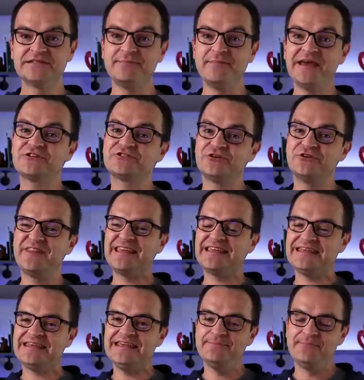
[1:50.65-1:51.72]
to make sure they
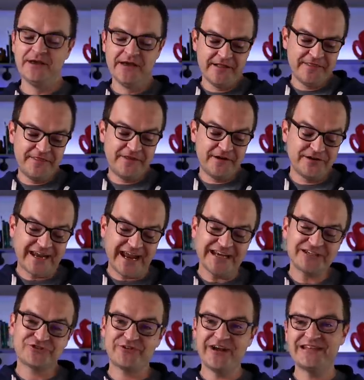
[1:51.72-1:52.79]
keep their
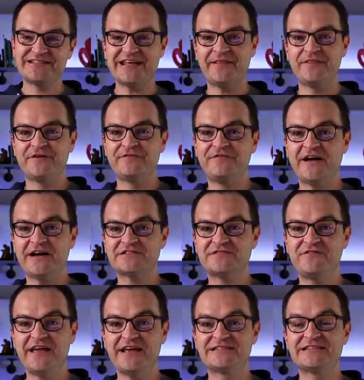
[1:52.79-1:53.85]
nitrates and their
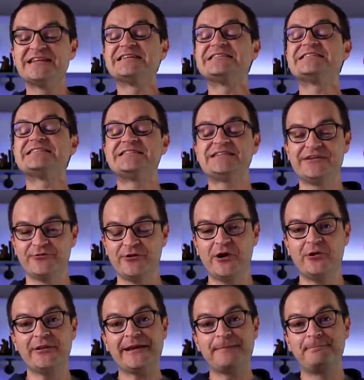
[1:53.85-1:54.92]
phosphates
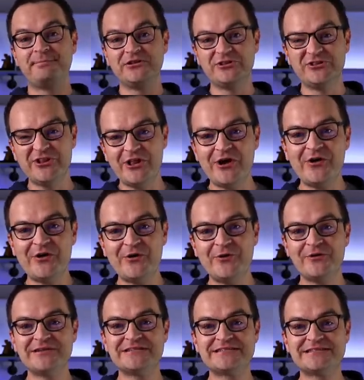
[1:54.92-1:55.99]
zero, like
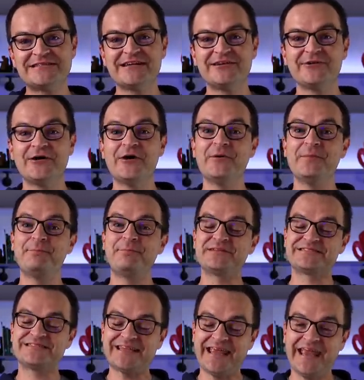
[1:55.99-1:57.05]
below zero. But
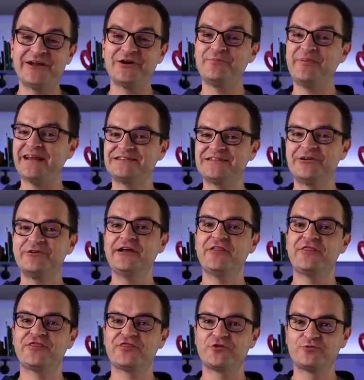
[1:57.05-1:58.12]
cyanobacteria
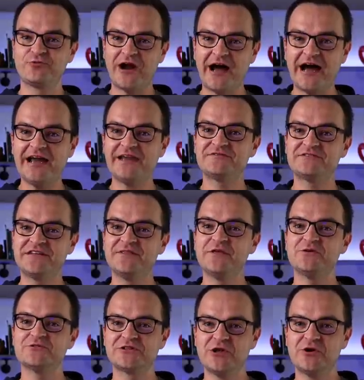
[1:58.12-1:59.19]
thrives in
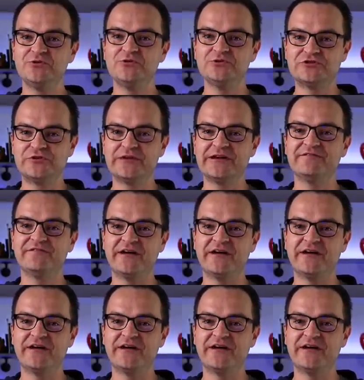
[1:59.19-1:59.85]
those low nutrient